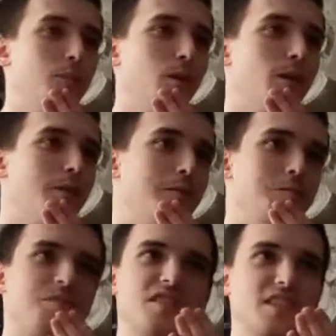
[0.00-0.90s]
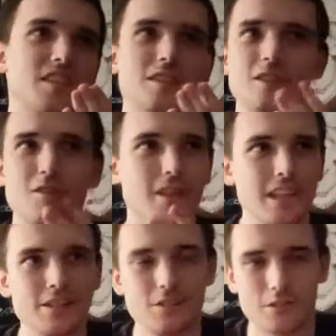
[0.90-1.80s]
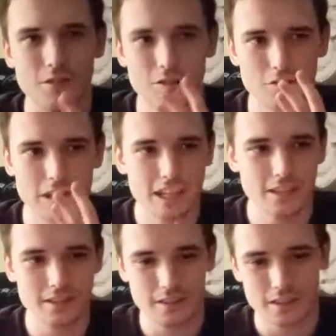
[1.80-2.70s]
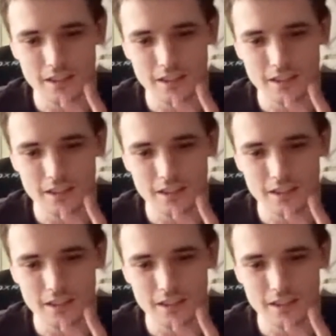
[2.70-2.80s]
But great, great